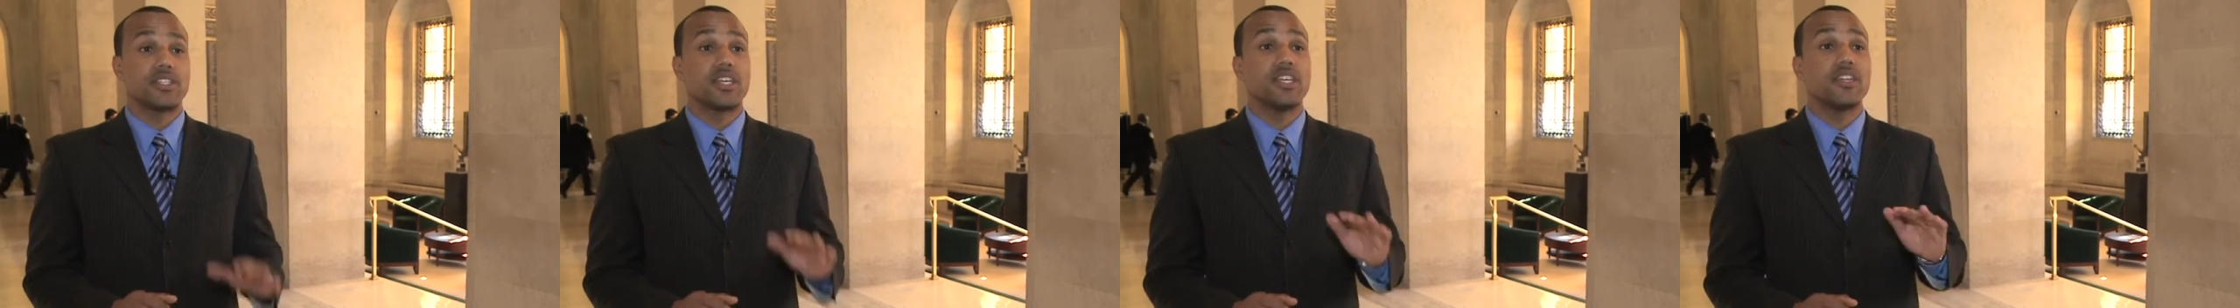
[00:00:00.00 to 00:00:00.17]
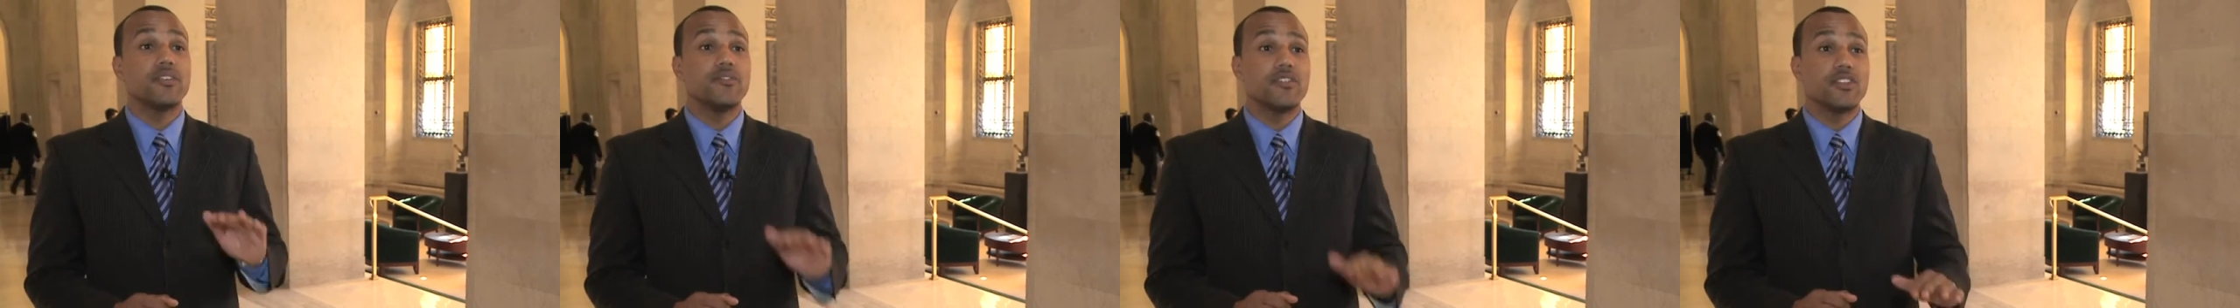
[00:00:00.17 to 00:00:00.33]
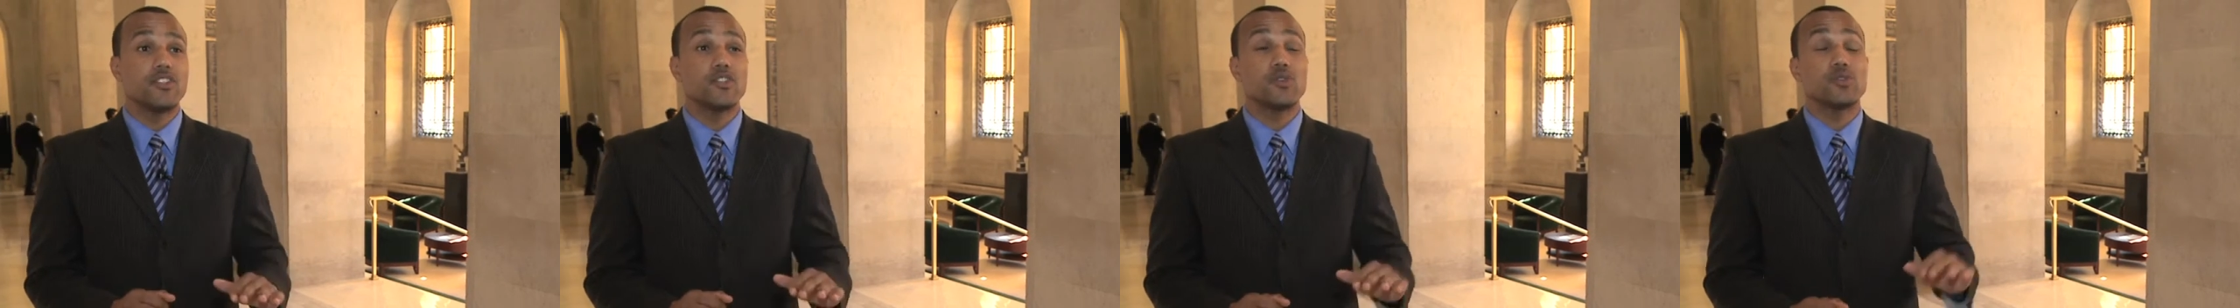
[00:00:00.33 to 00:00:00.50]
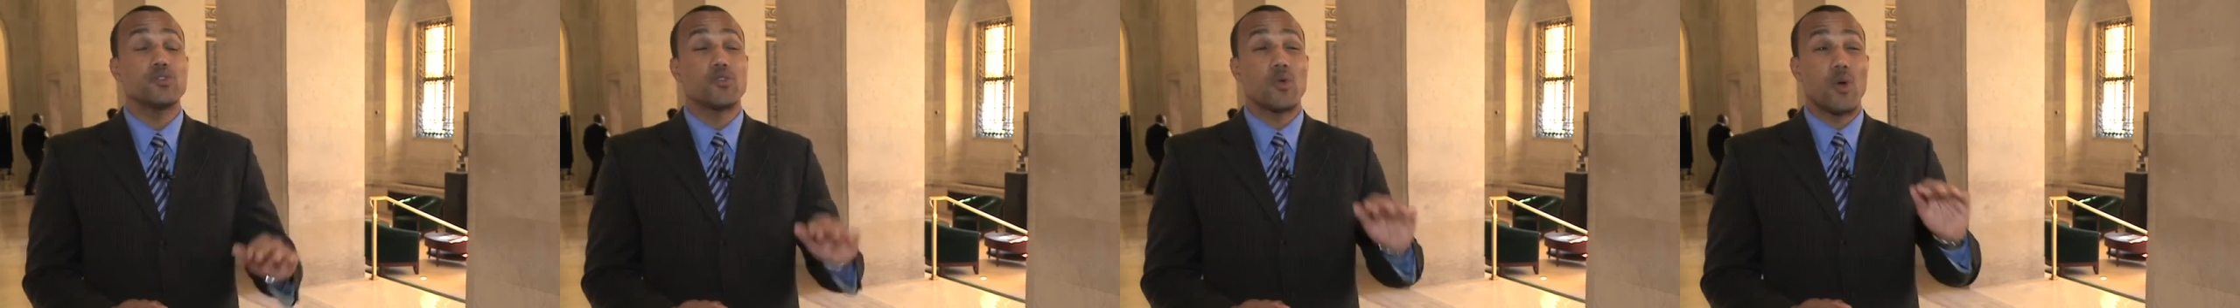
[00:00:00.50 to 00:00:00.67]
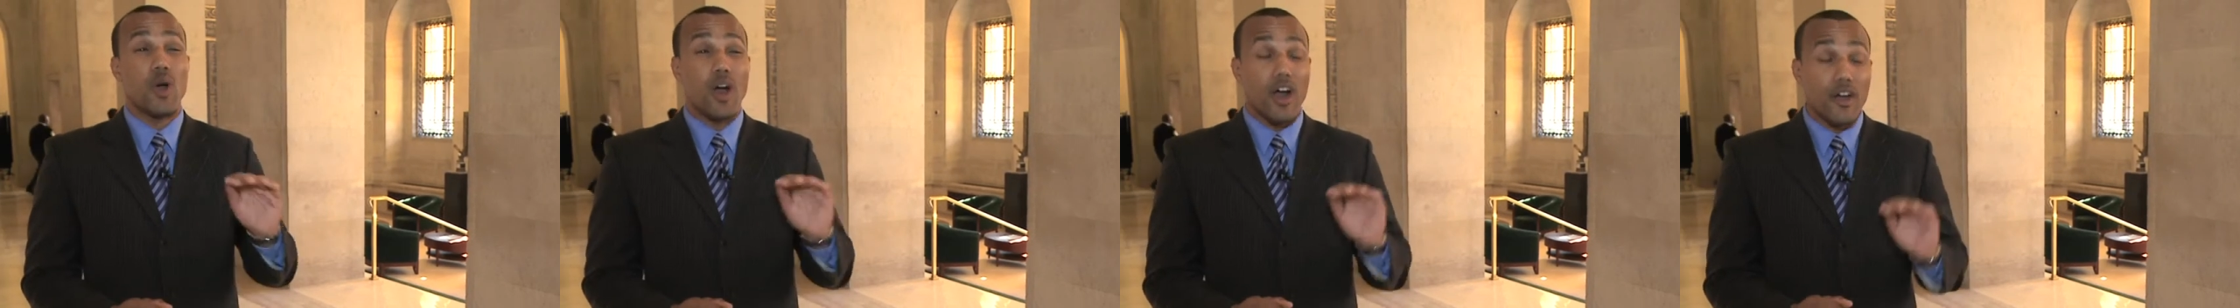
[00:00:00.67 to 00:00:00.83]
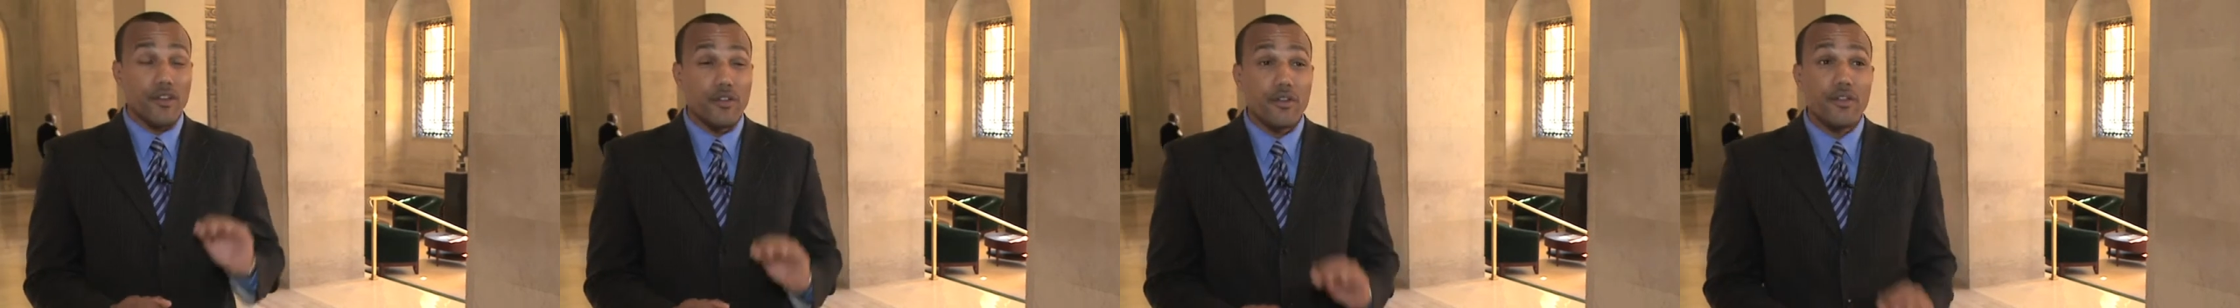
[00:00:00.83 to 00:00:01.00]
individuals who
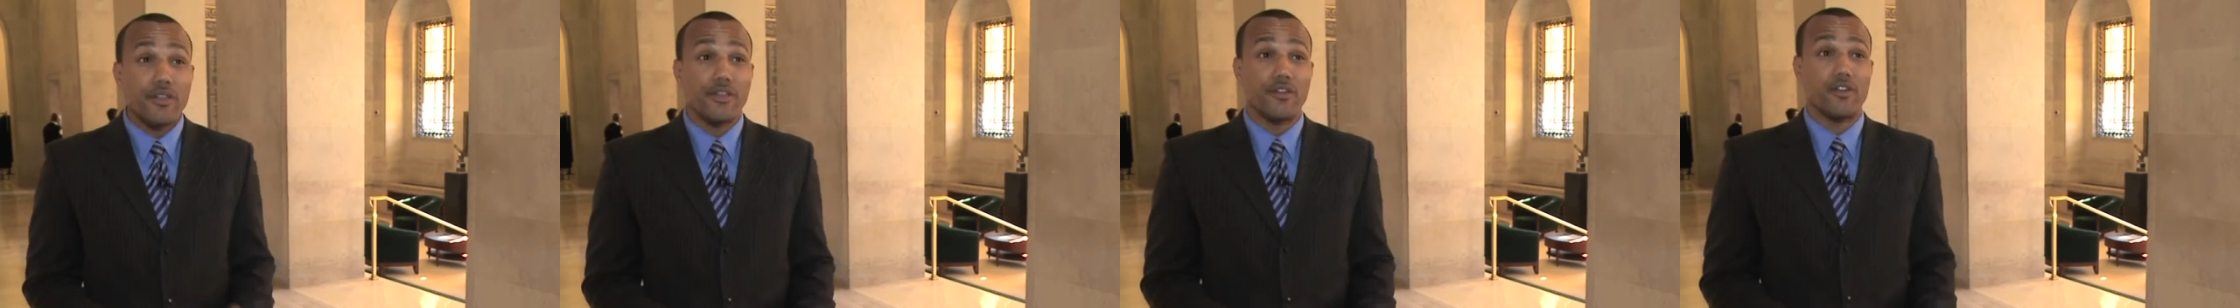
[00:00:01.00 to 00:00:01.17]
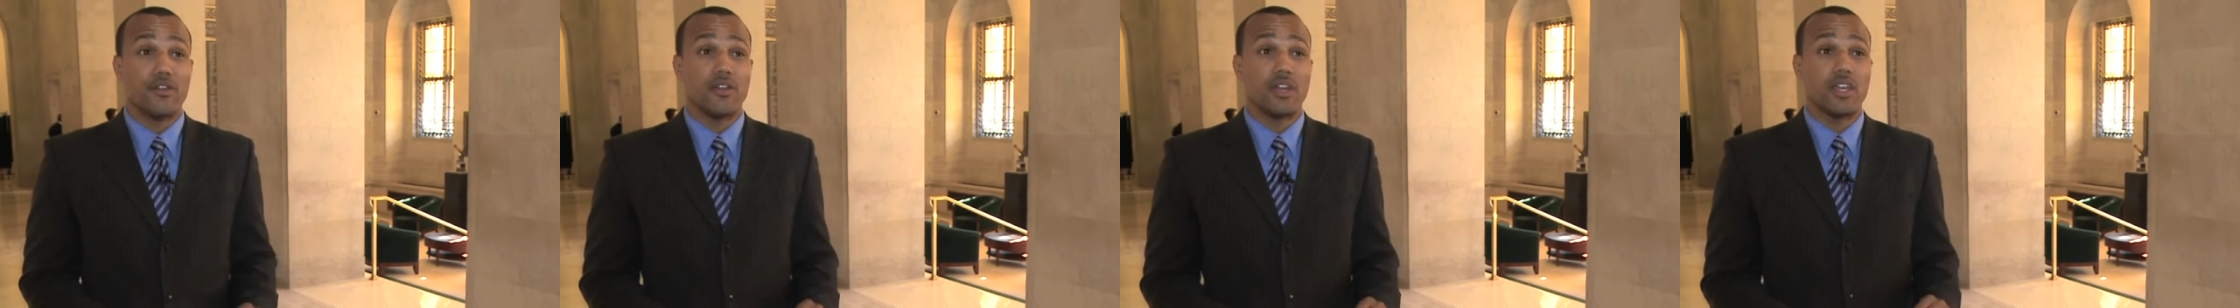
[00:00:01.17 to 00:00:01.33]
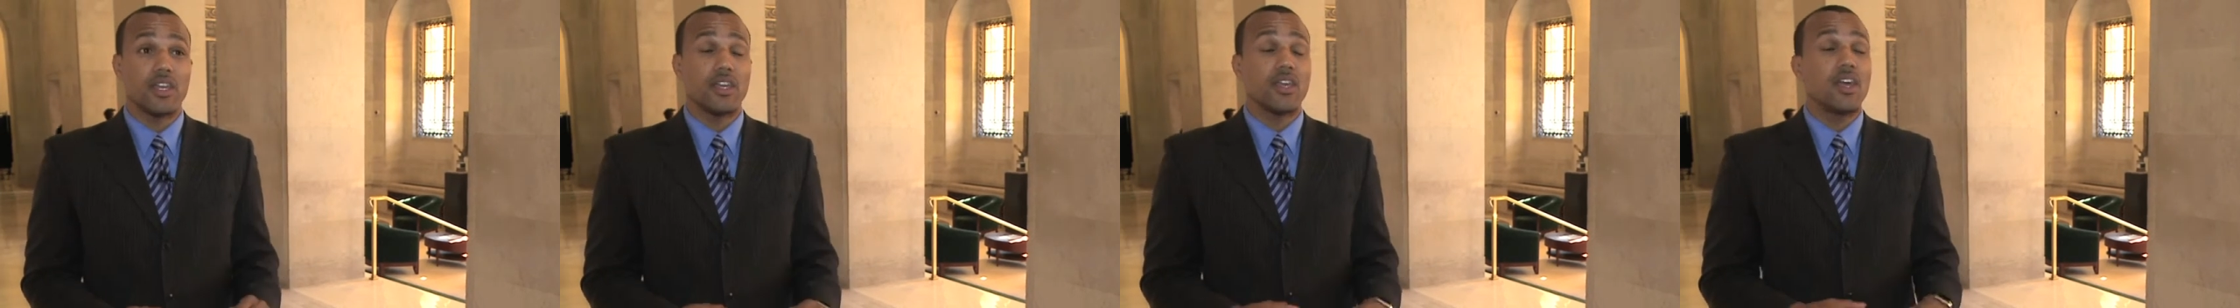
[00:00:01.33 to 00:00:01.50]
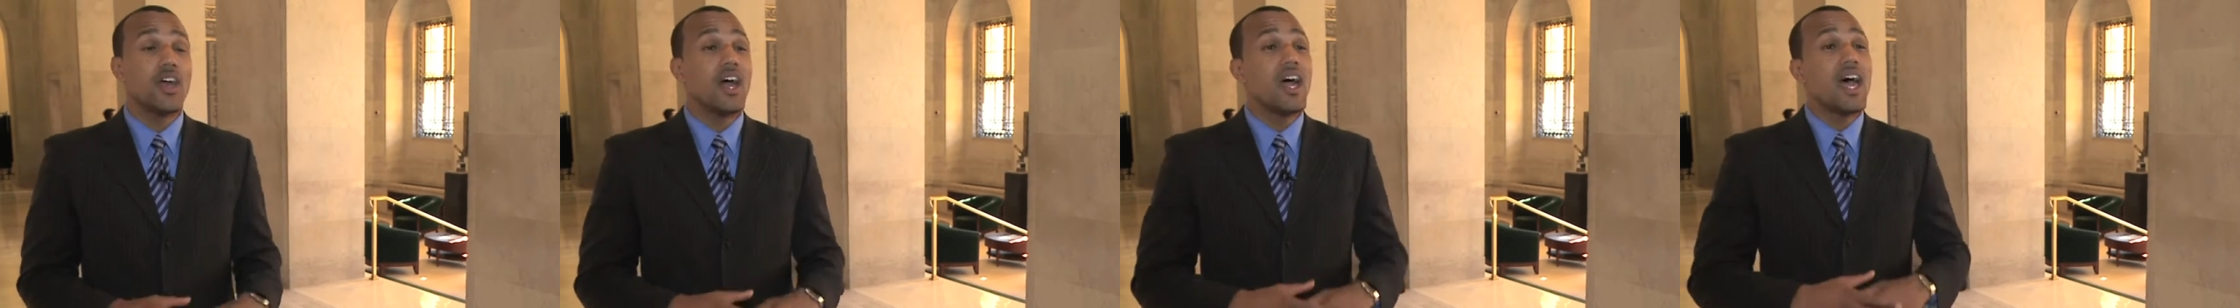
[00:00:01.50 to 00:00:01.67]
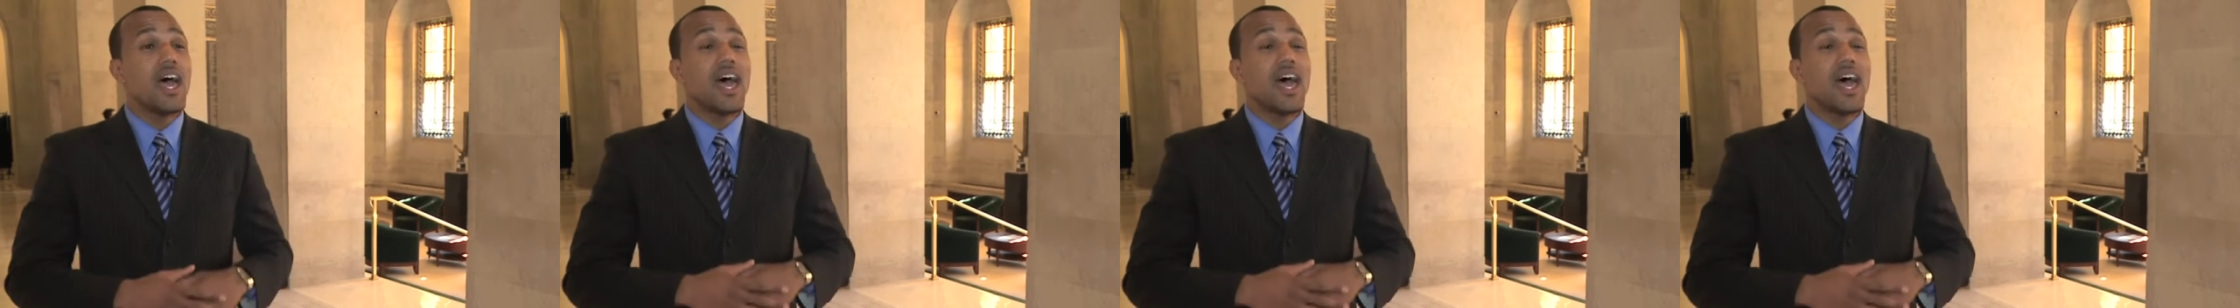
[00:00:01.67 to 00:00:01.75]
are under 30,